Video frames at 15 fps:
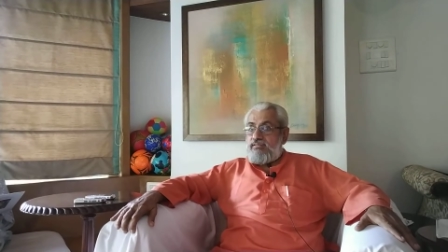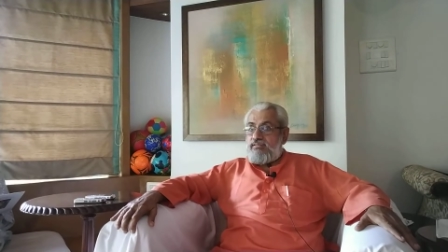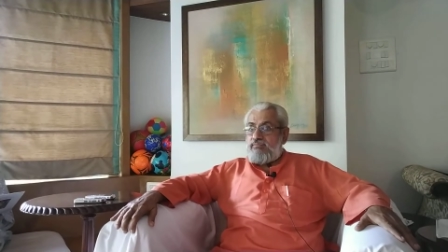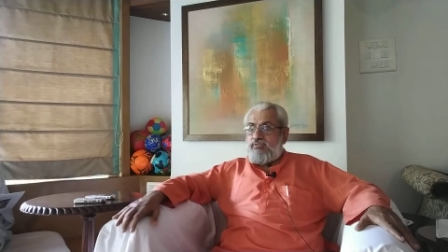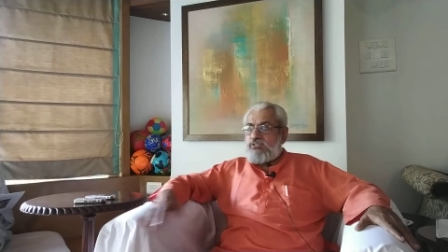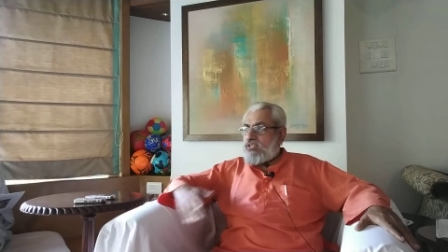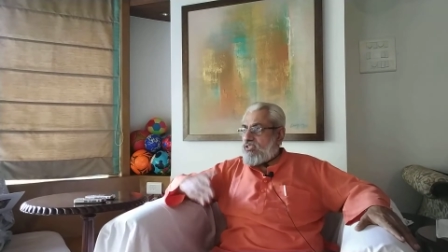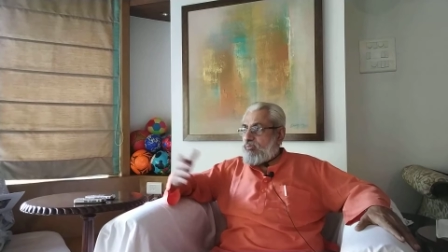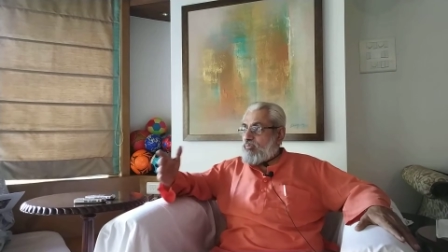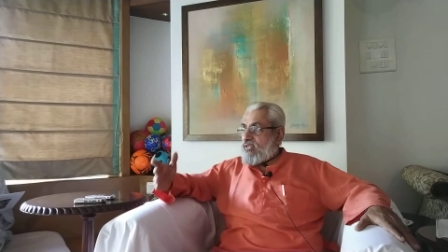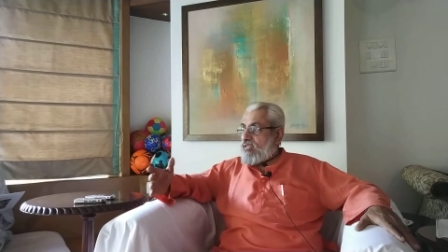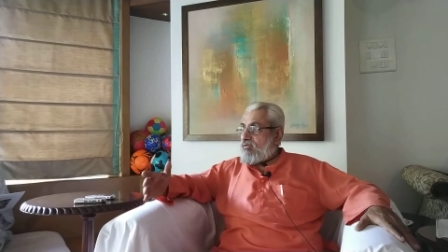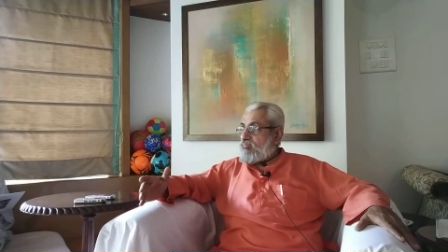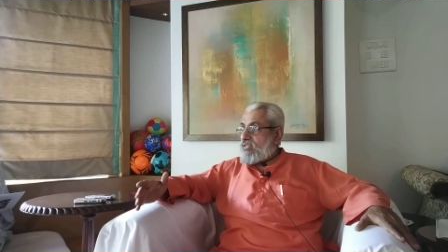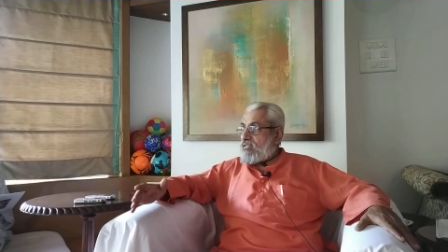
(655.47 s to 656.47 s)
What's your
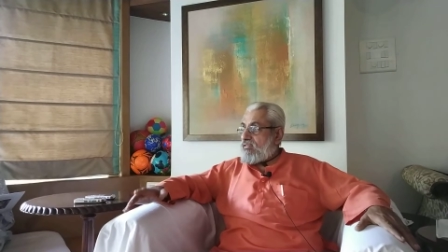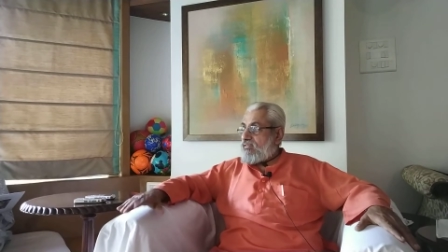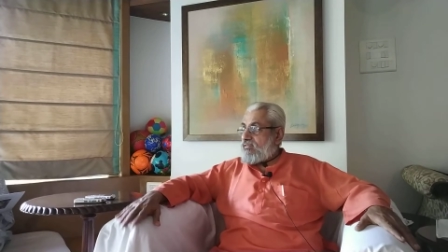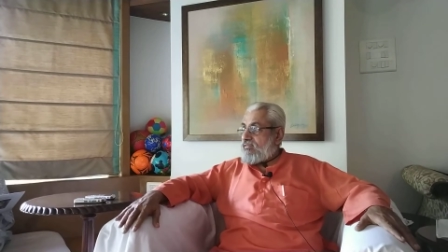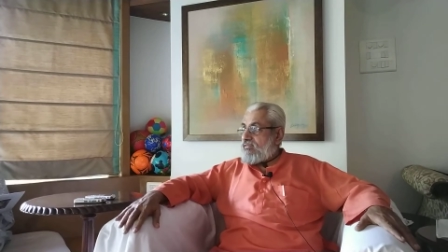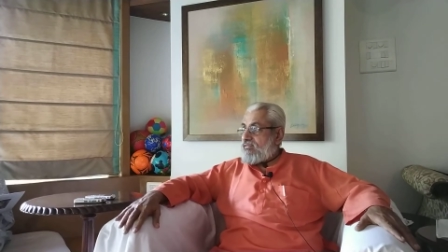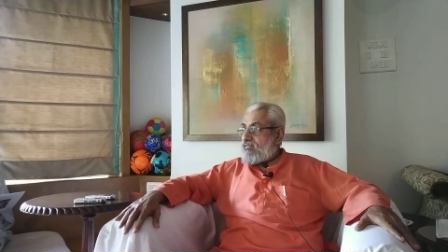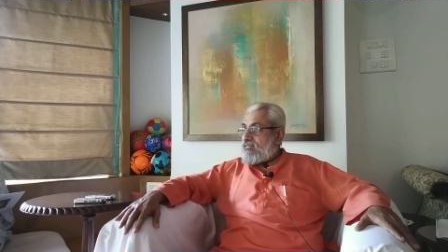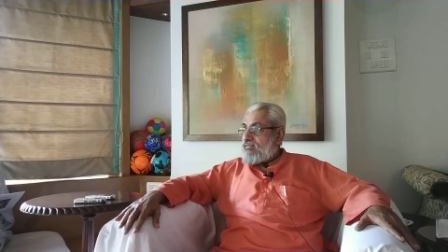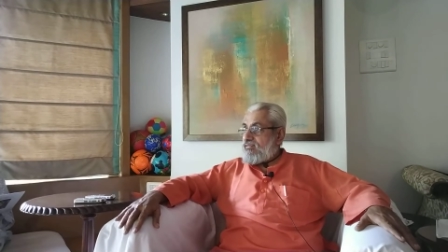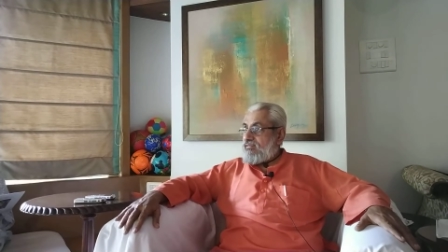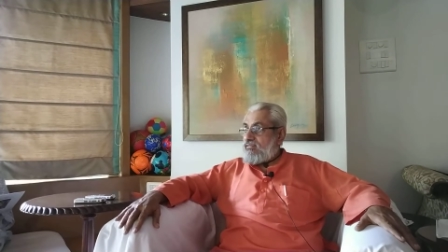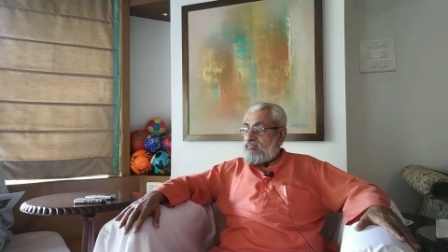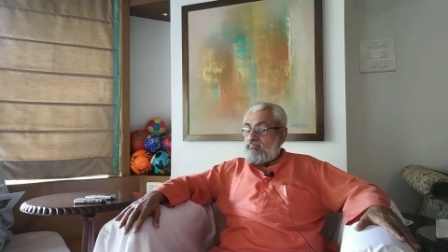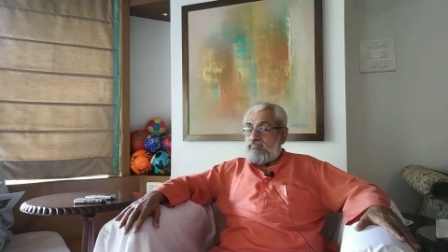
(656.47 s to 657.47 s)
typical meal?
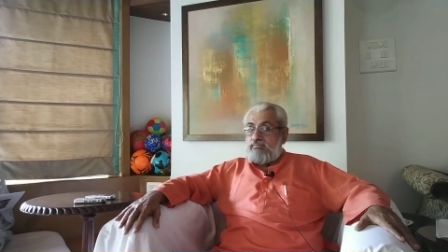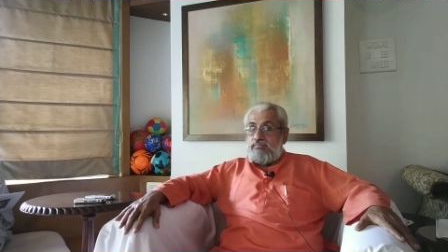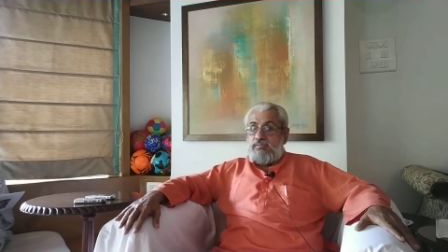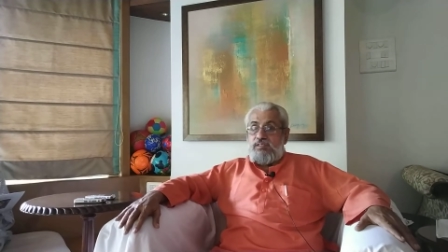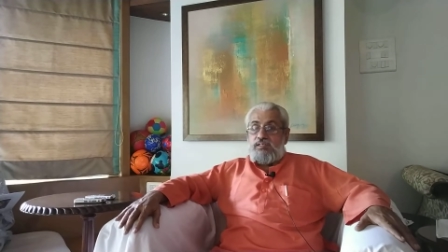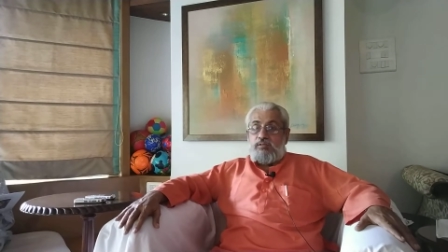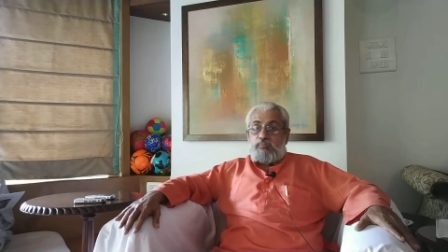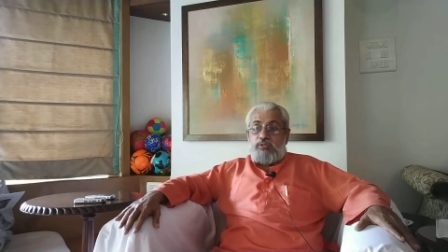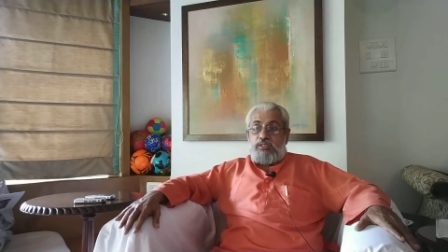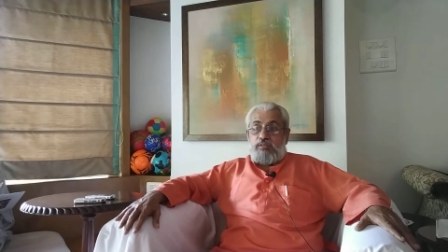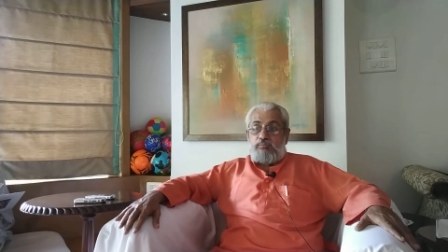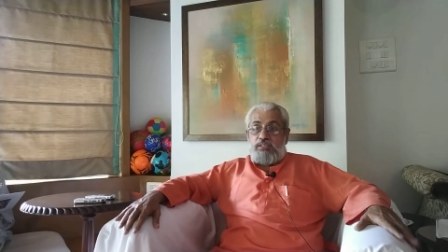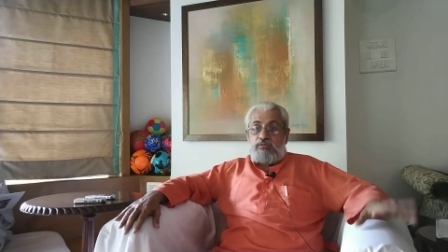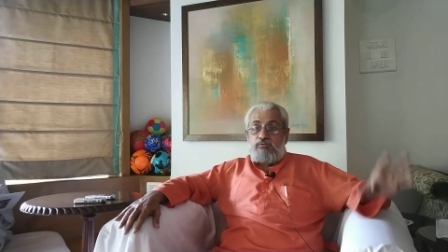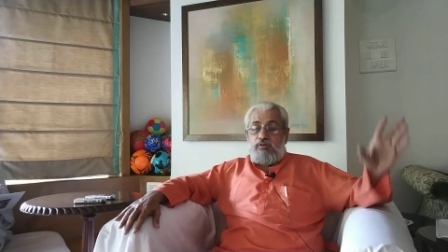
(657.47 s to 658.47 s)
My typical
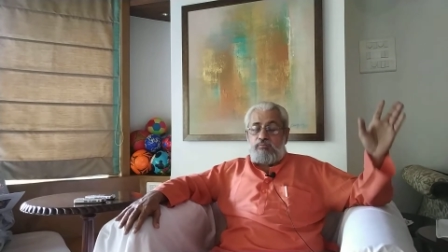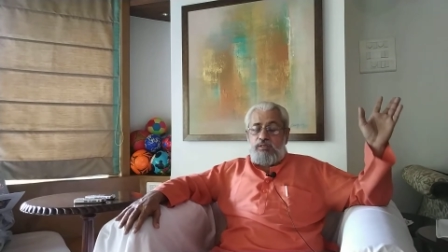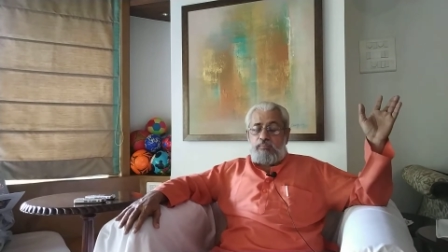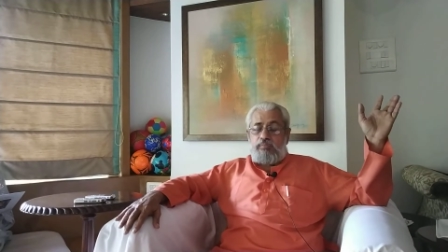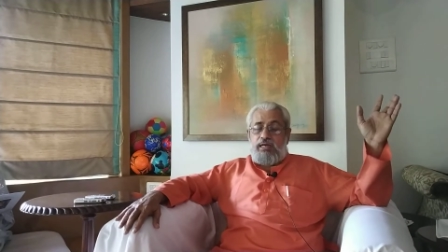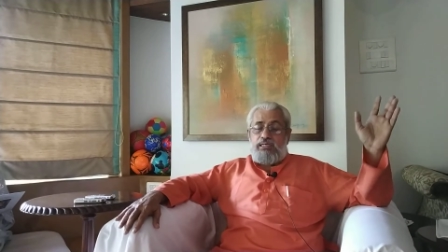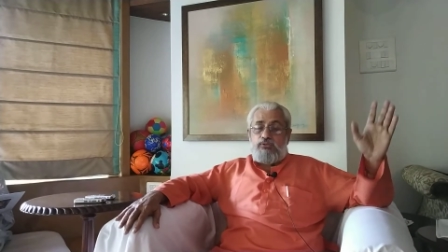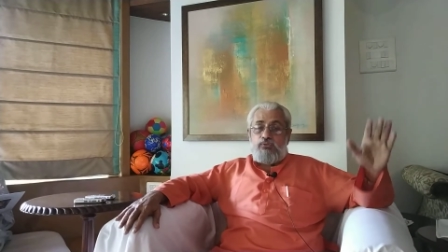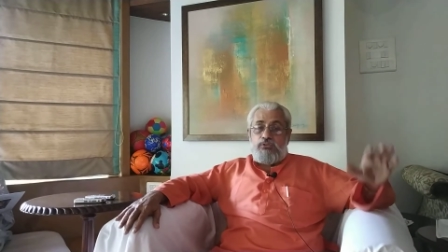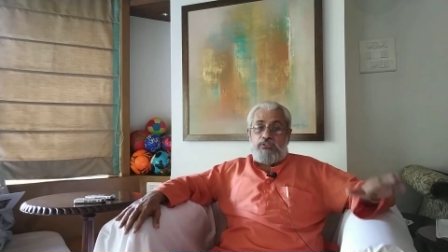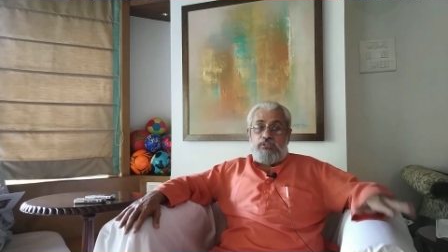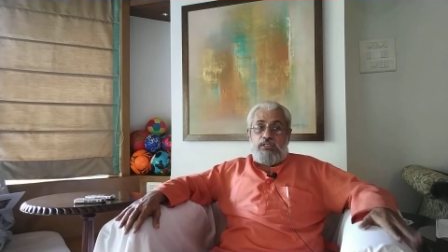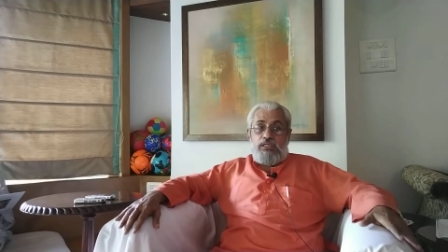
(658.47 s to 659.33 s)
meal, what my bike cooks.